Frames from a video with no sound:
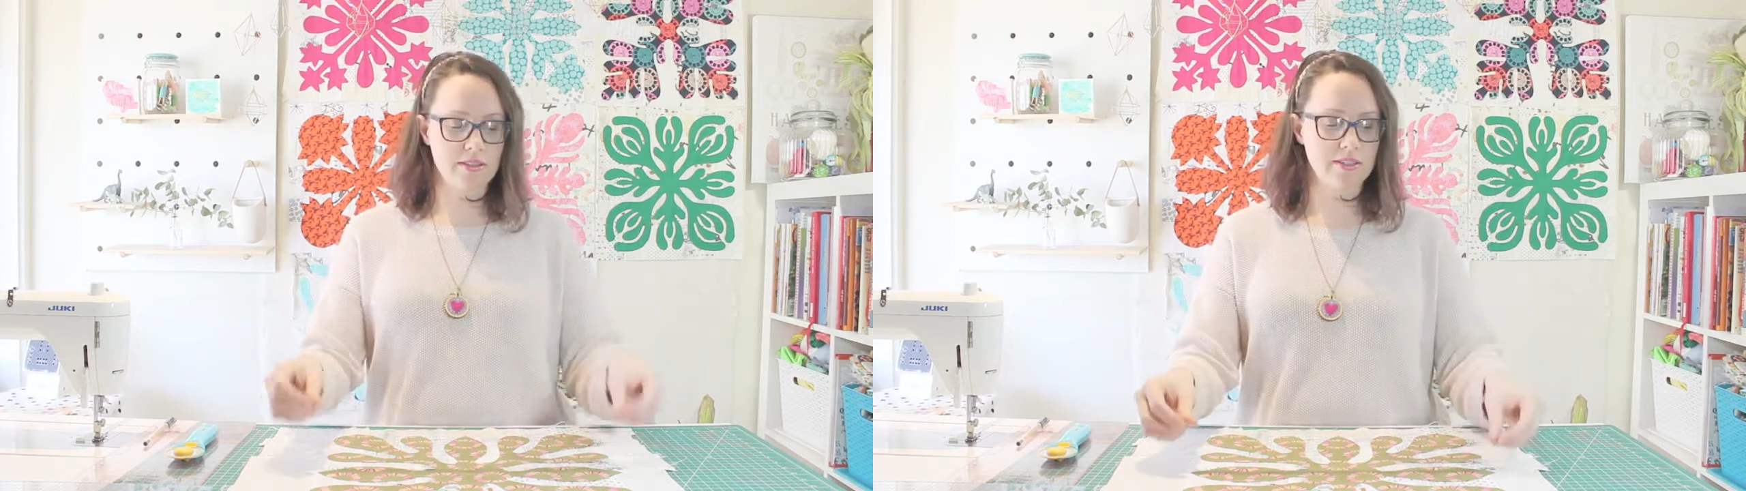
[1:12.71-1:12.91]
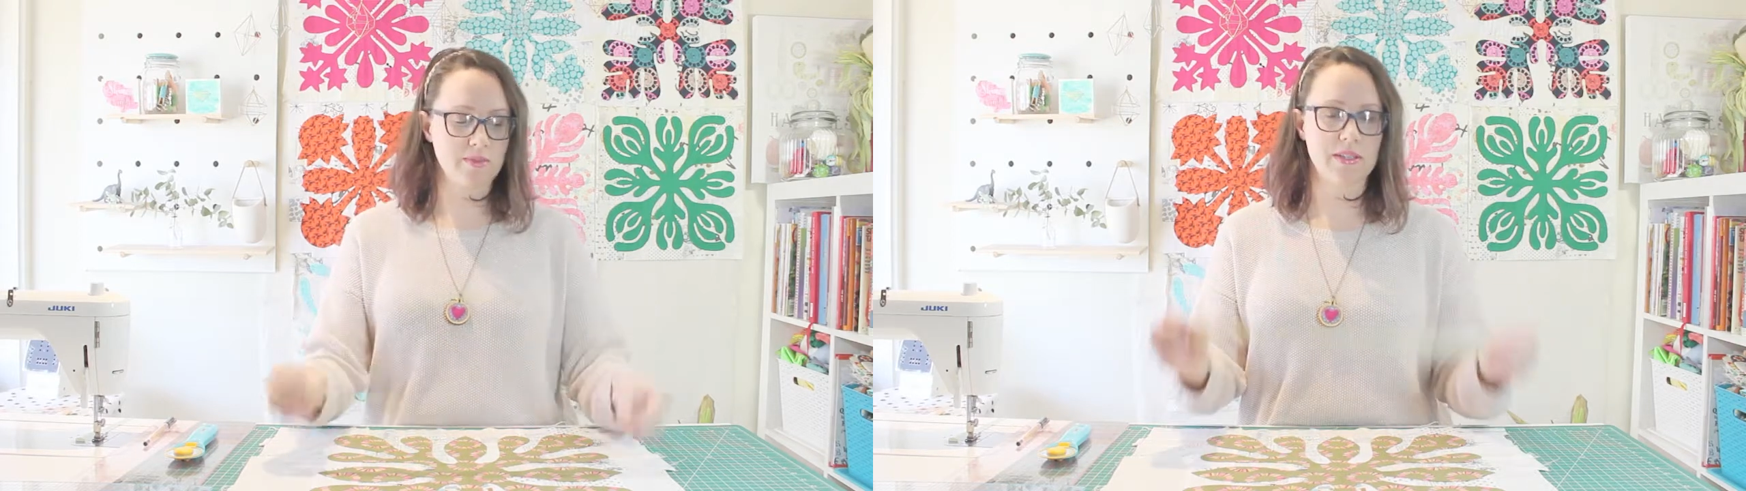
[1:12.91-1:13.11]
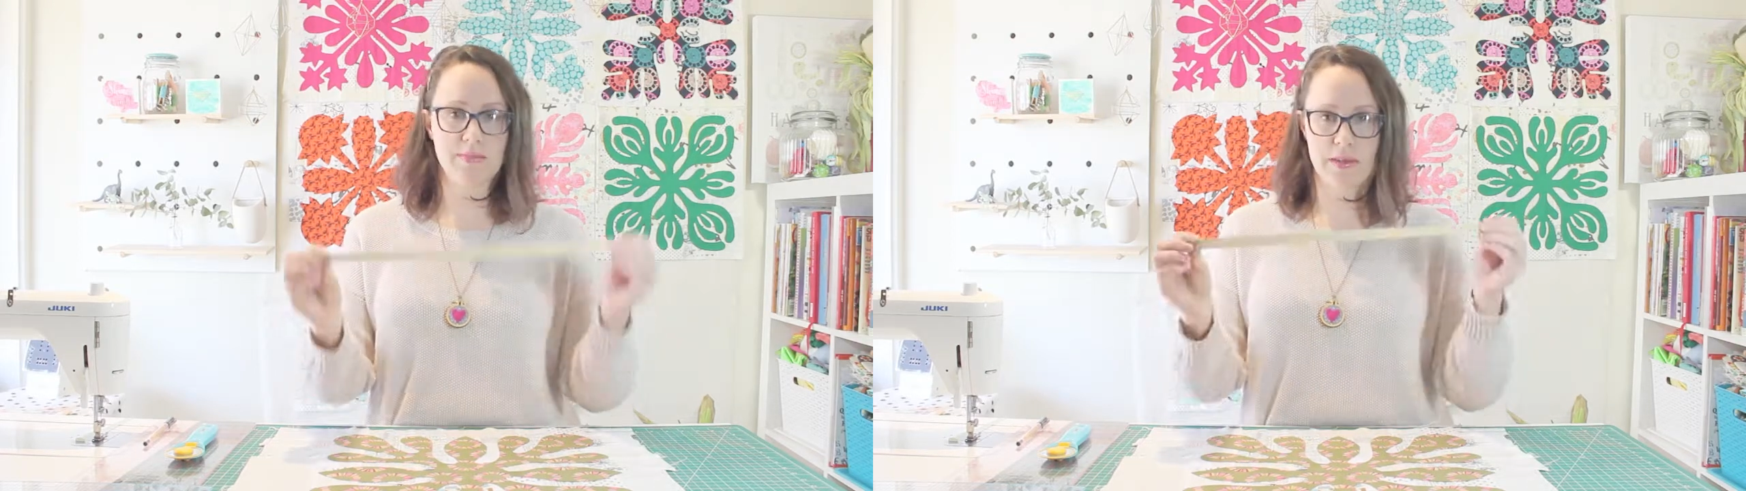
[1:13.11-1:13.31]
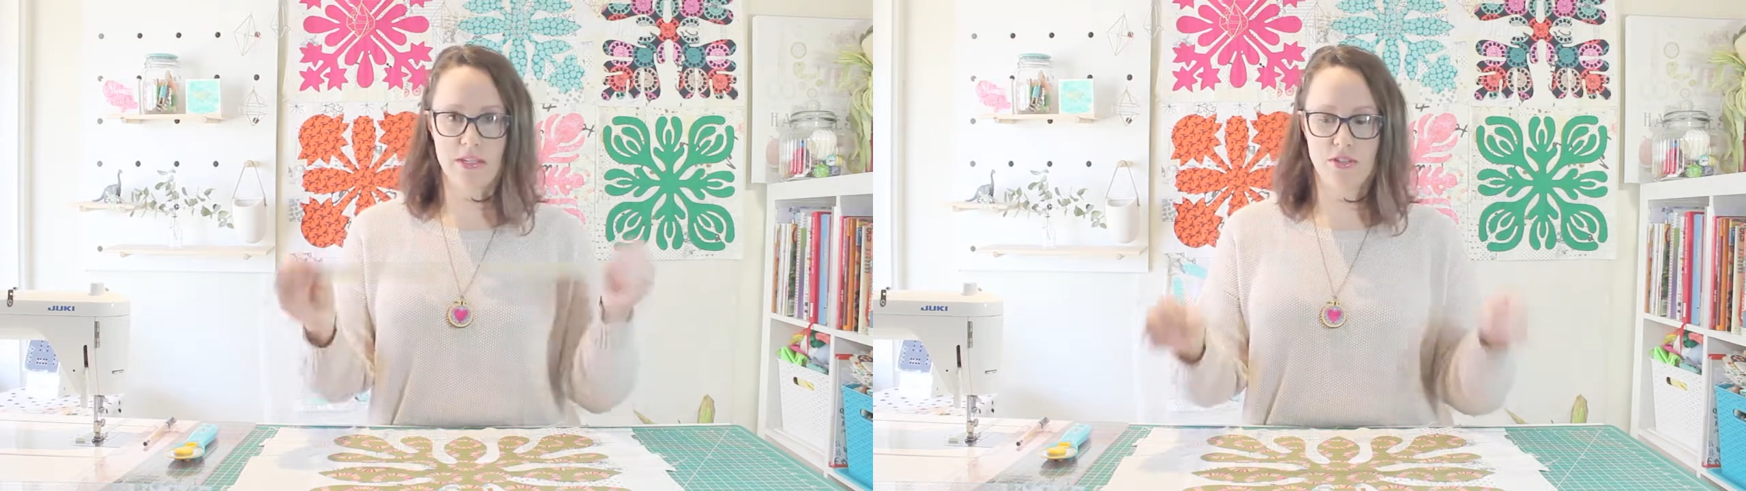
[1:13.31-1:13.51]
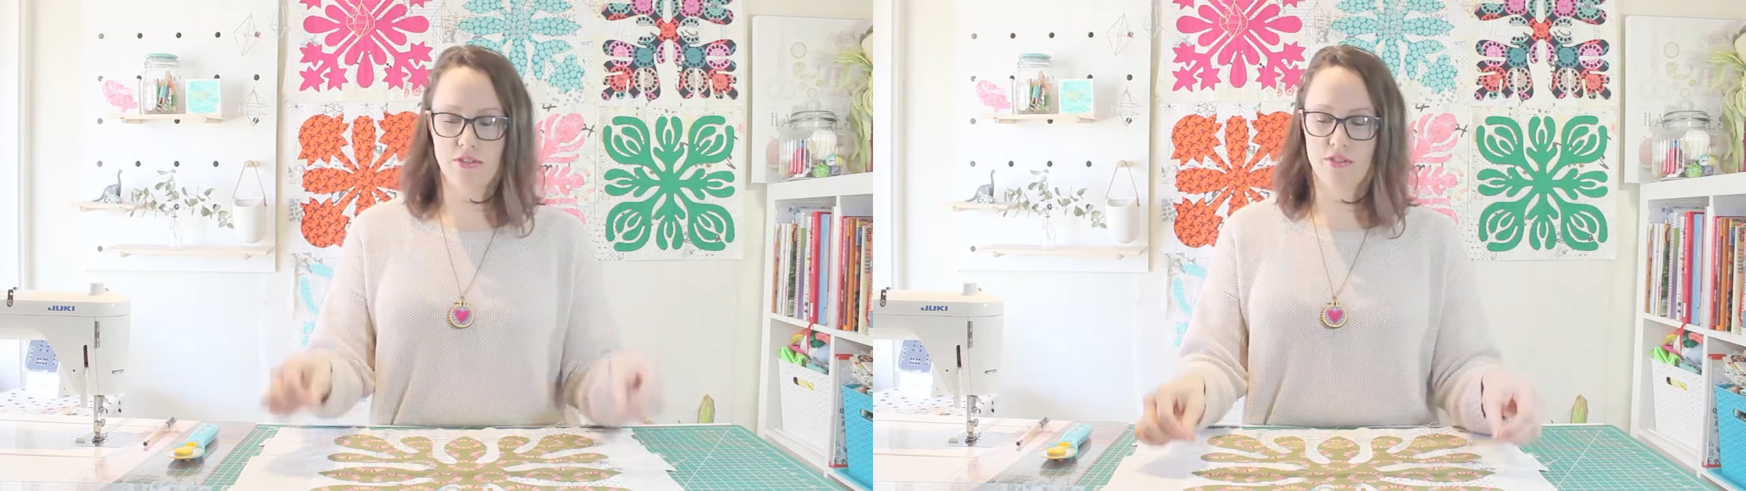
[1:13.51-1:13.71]
This one's
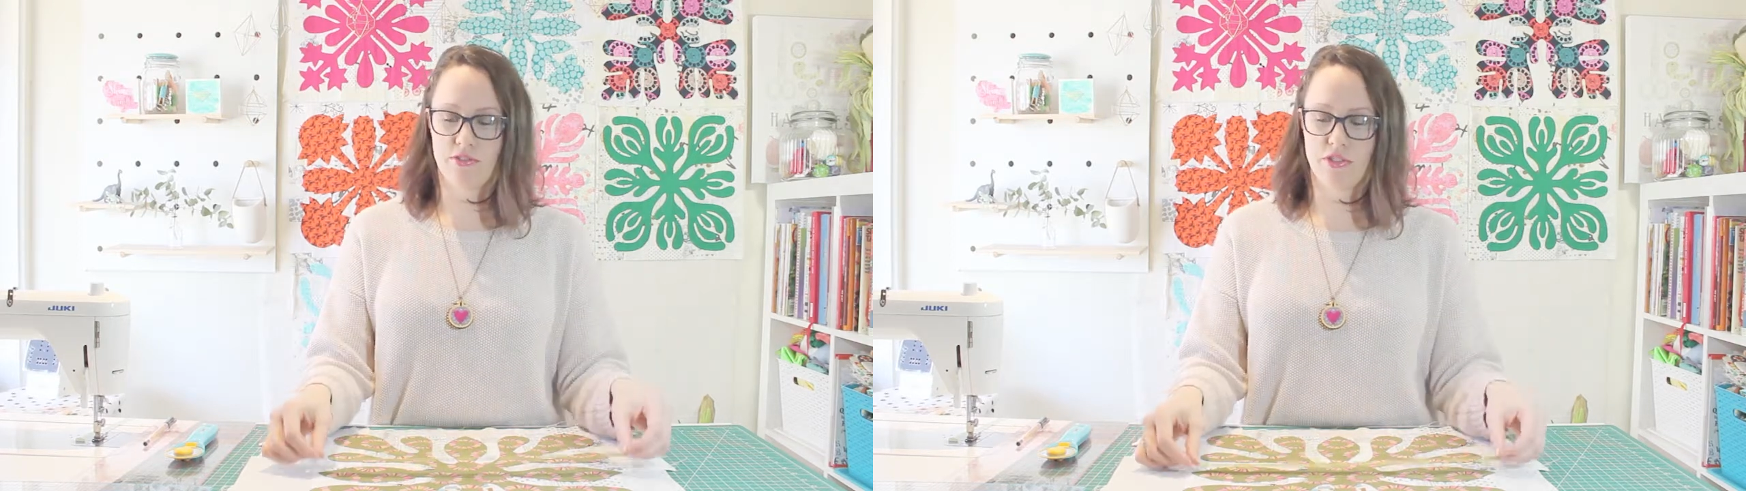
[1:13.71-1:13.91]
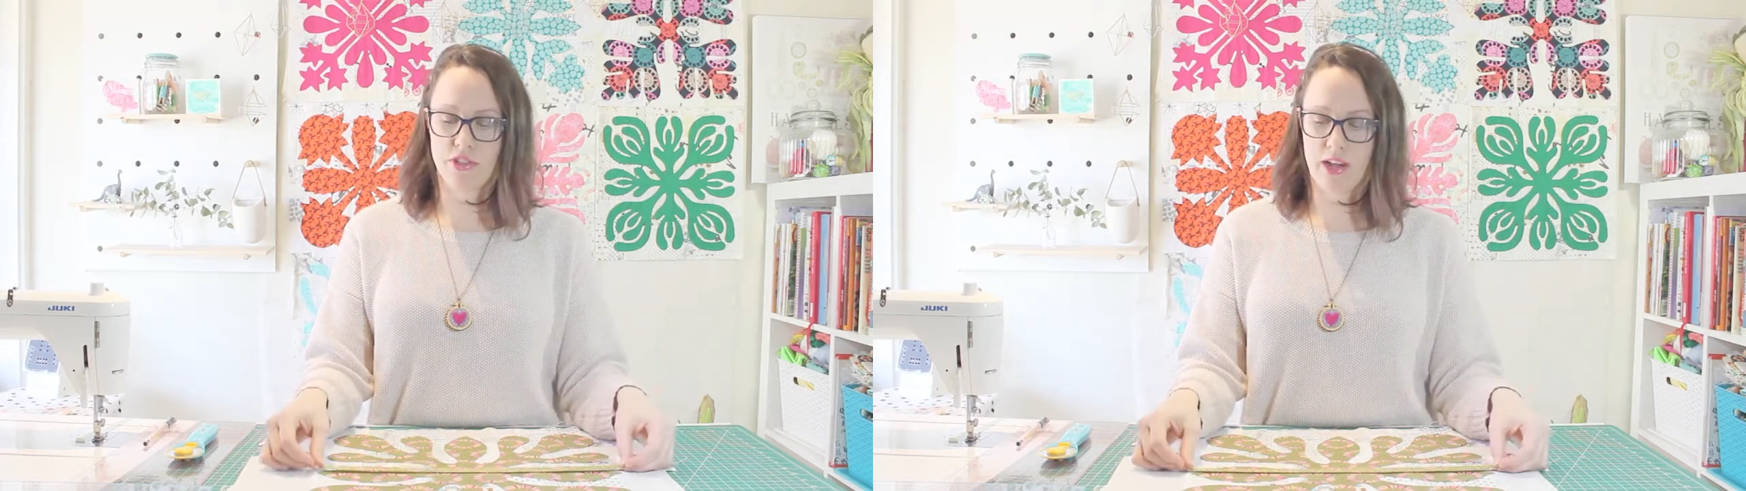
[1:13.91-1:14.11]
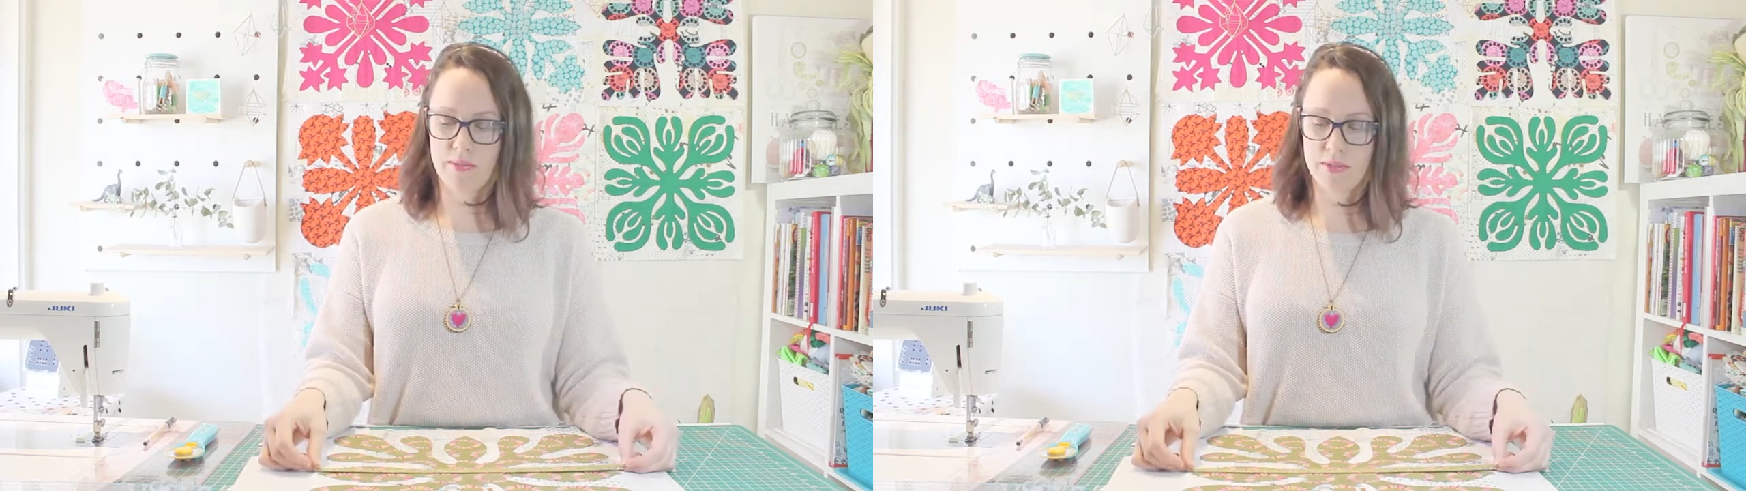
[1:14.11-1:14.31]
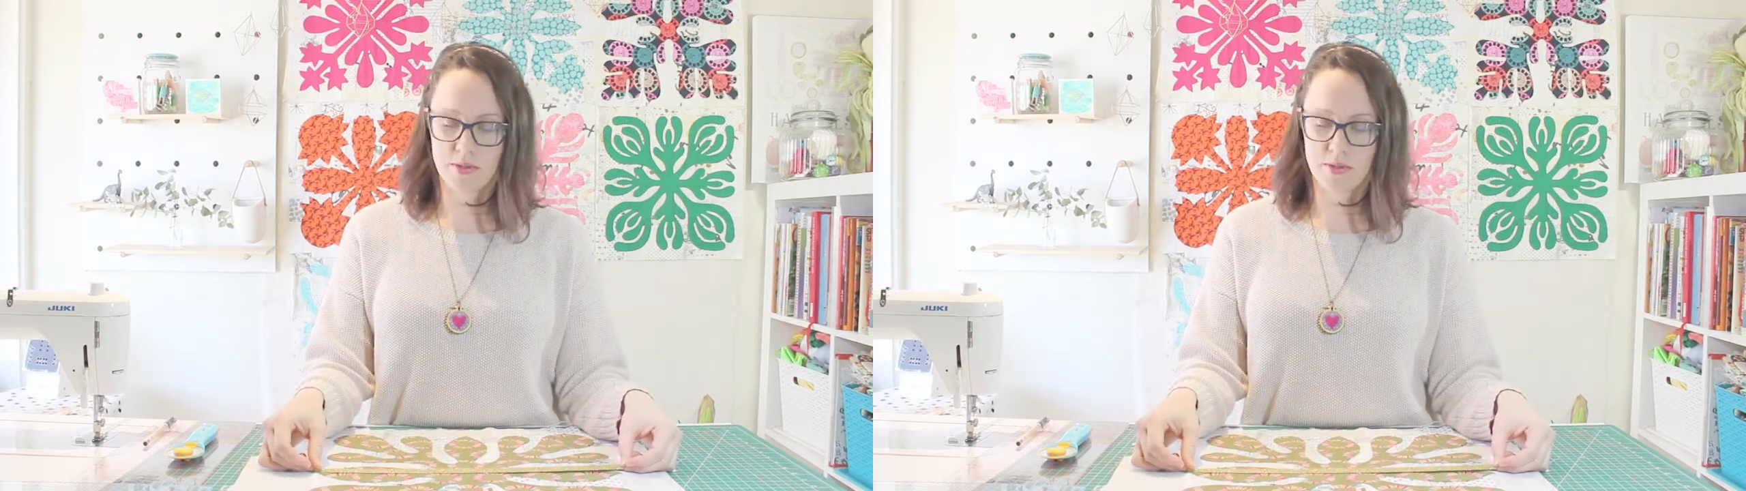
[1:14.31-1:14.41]
been used a few times,